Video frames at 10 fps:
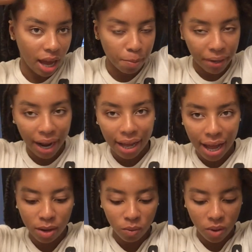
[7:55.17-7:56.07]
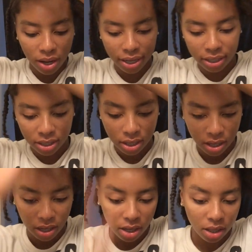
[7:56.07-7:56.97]
But I kind of want
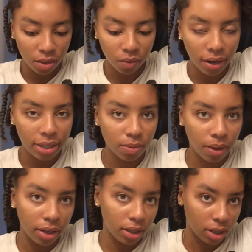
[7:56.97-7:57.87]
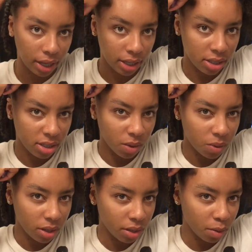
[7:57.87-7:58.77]
the rice water to like
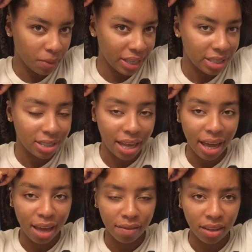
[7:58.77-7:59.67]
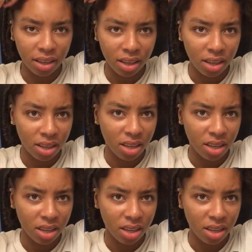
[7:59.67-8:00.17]
soak a little bit since I haven't